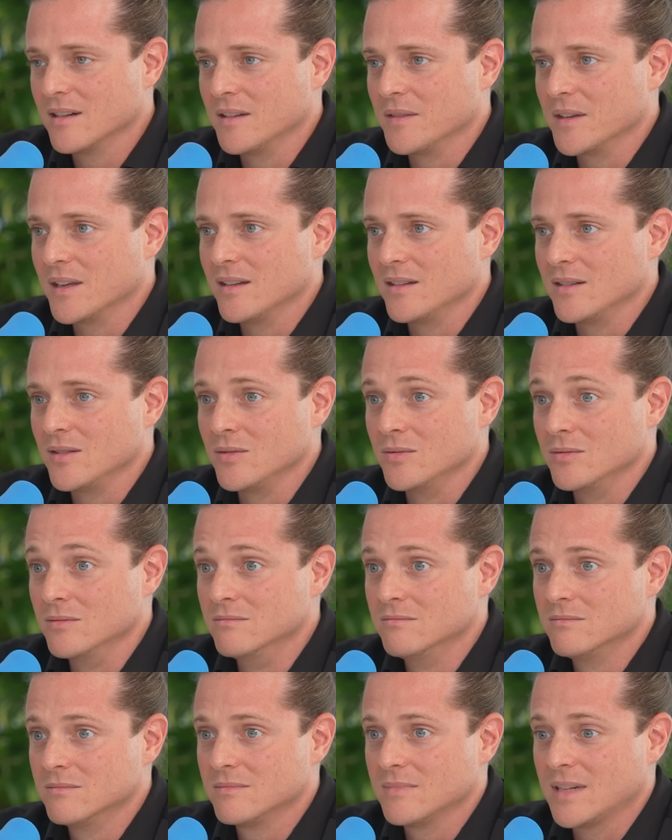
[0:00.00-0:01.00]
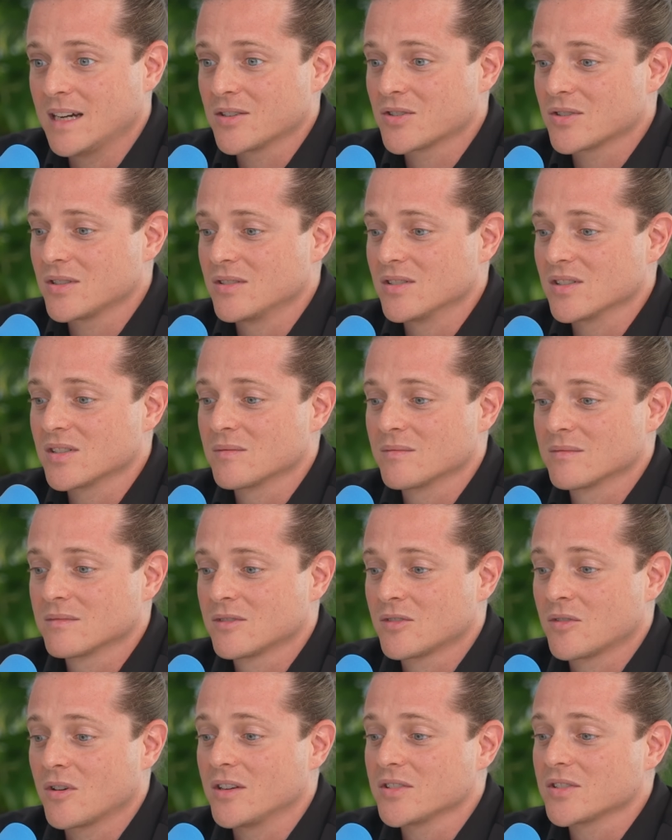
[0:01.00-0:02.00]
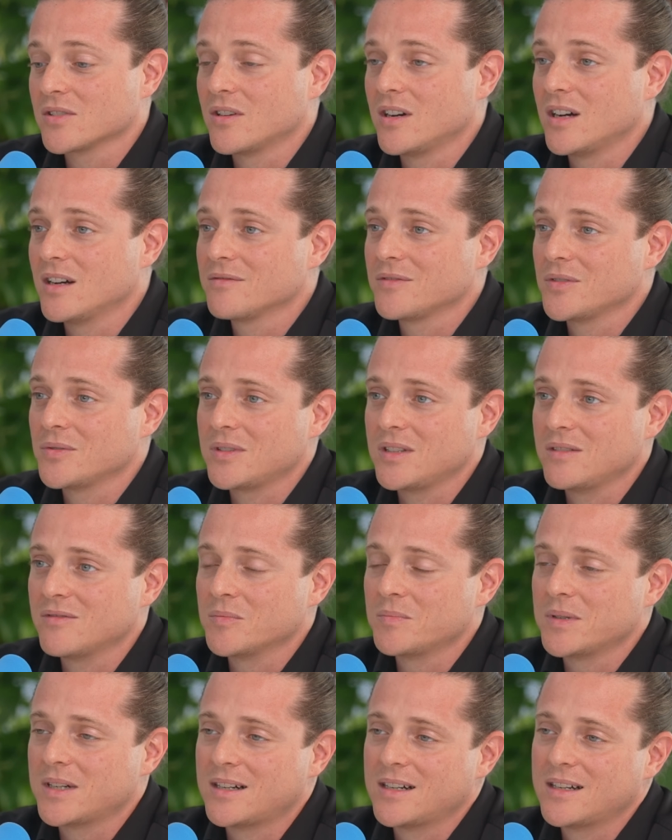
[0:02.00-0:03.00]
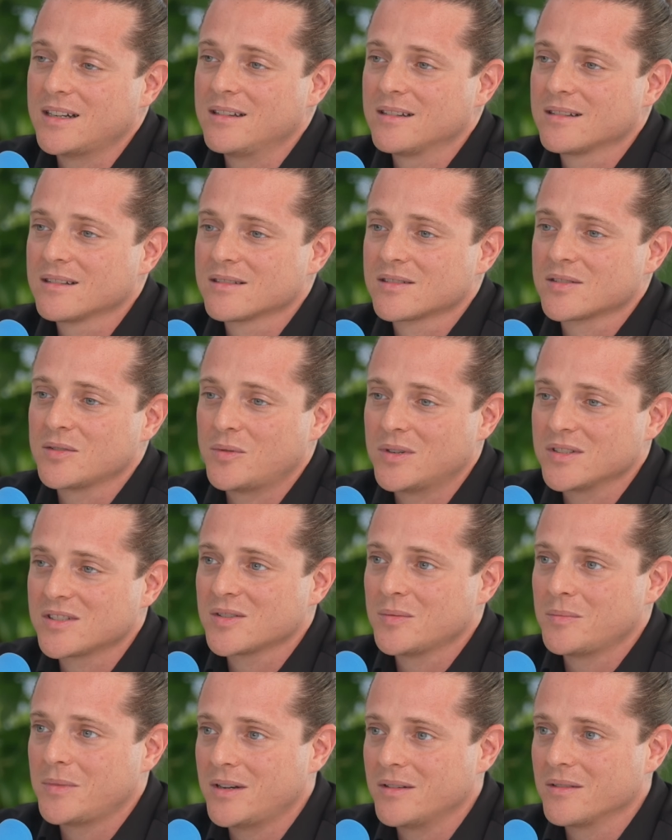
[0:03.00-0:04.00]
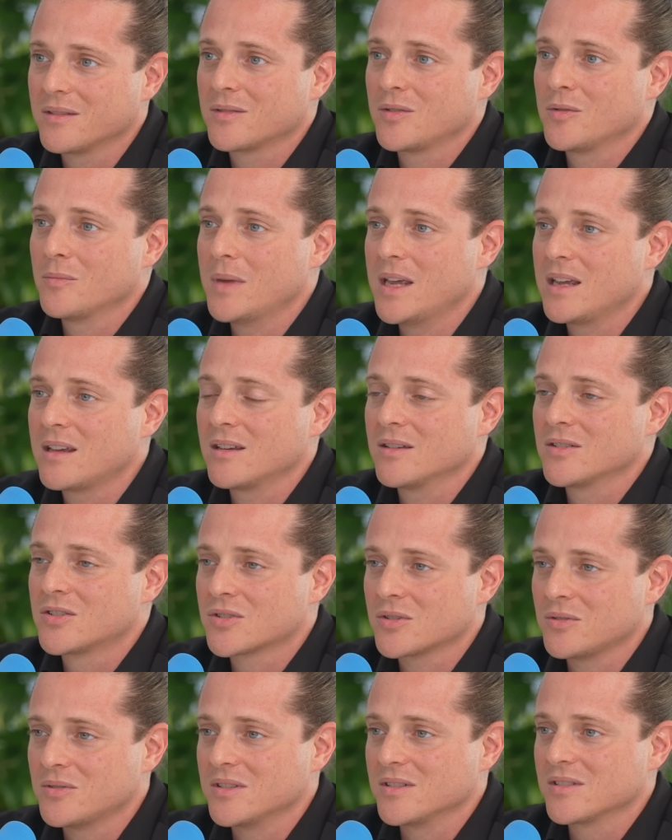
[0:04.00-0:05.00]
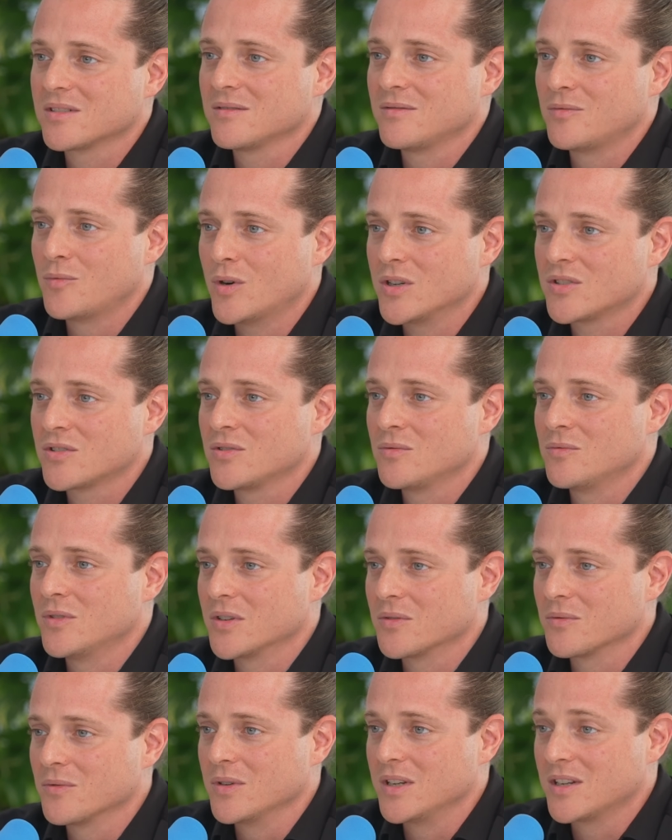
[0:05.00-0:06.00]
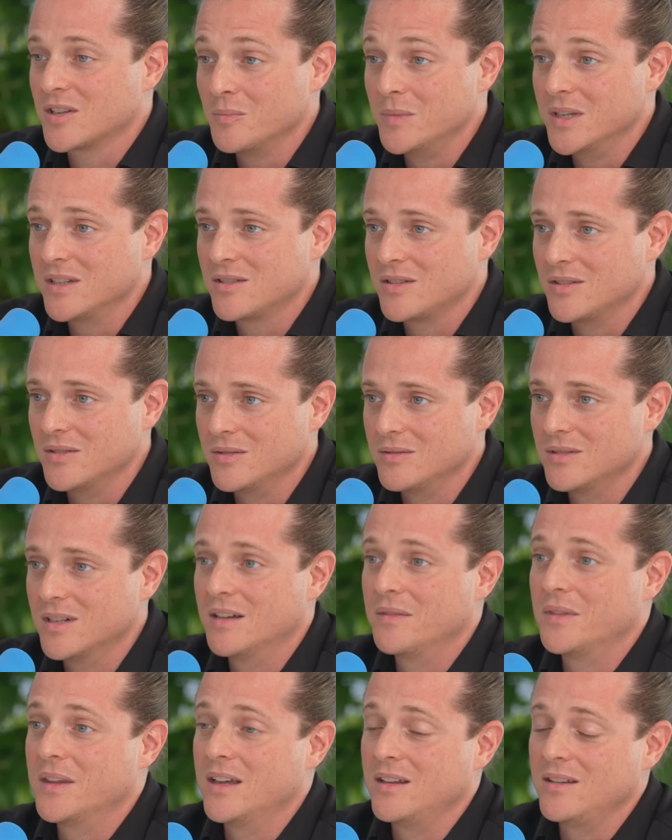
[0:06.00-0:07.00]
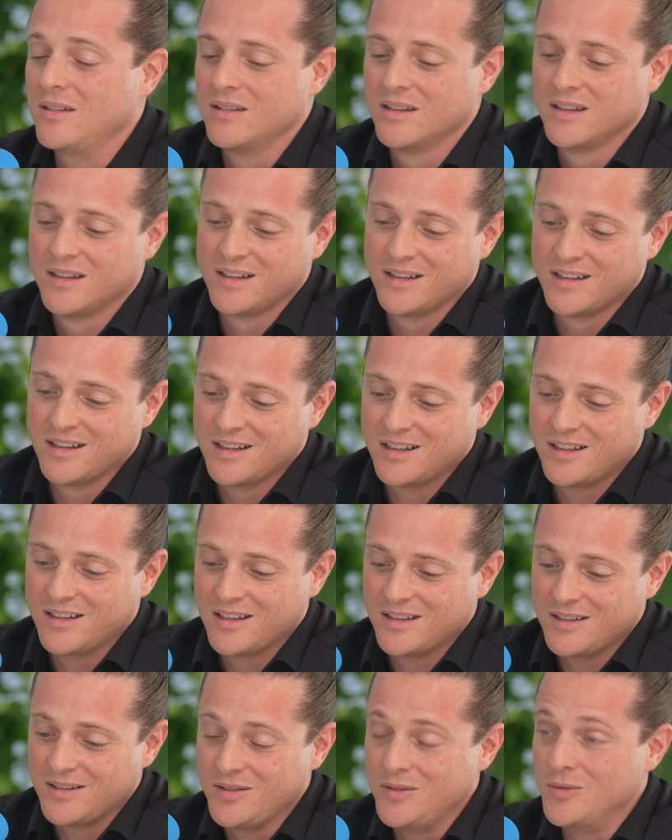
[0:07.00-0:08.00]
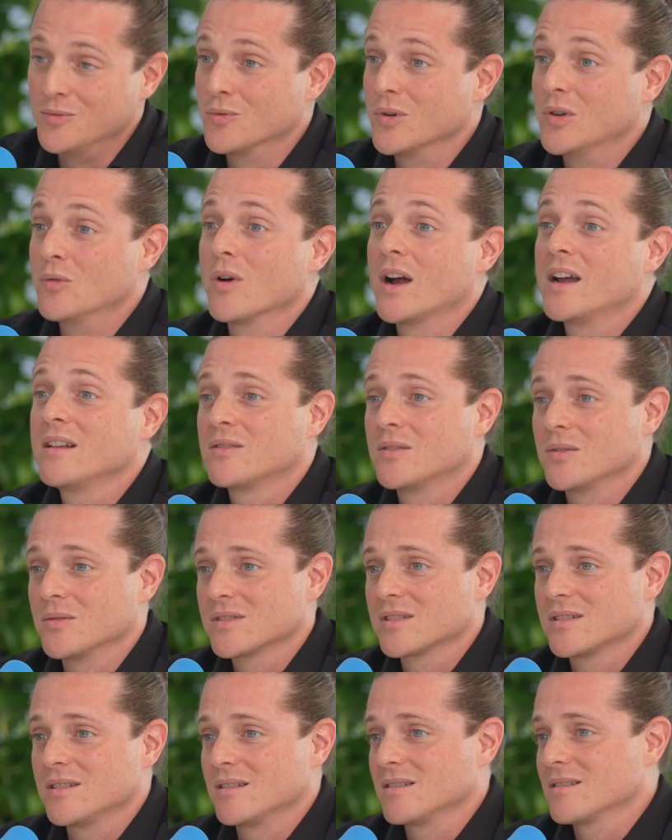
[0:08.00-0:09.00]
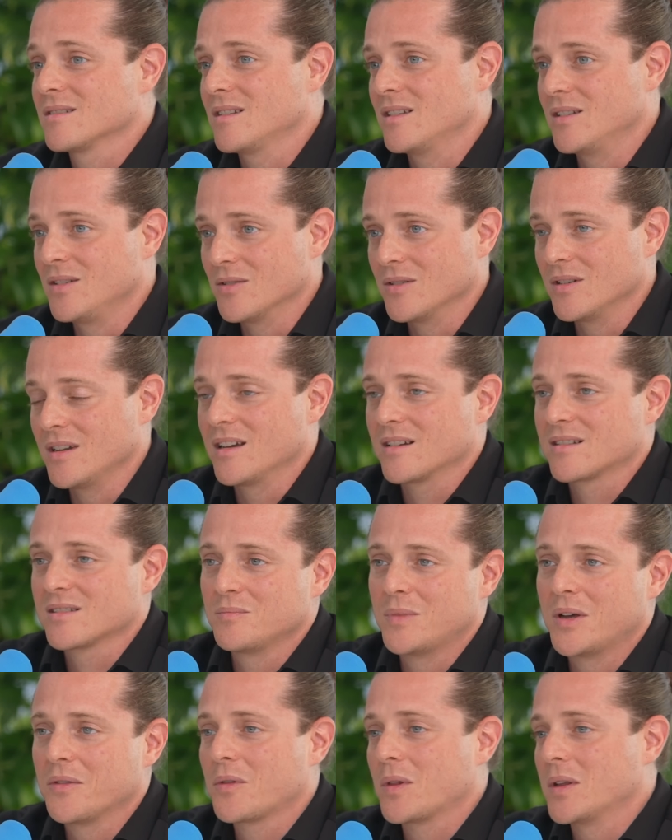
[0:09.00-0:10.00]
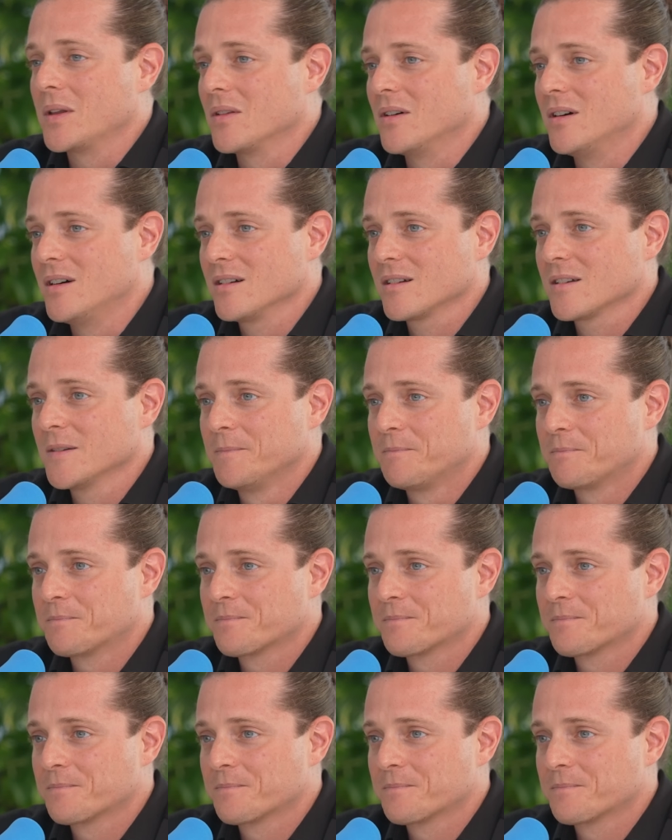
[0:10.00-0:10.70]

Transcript: And then you actually just cross it off, you leave it behind. So once a month, you're making a choice of what you want to recommit to. And then you rewrite those things in your next monthly log.